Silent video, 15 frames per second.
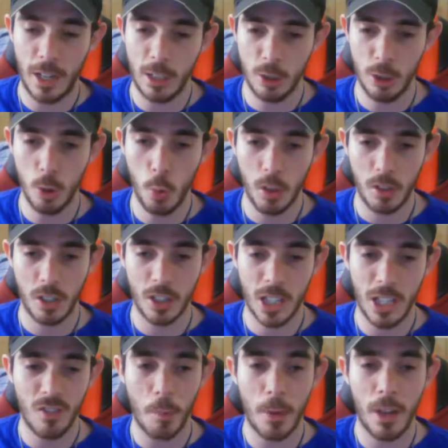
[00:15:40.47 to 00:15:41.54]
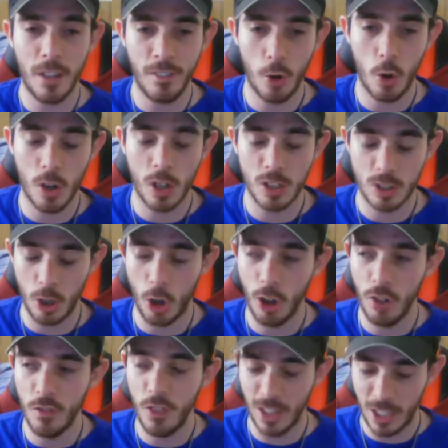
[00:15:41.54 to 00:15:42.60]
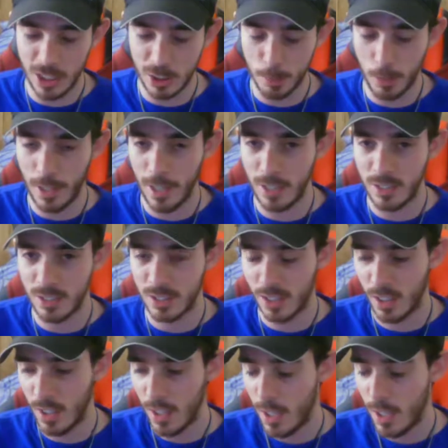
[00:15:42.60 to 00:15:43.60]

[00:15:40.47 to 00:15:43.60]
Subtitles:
I do want to keep the main focus on the Let's Plays.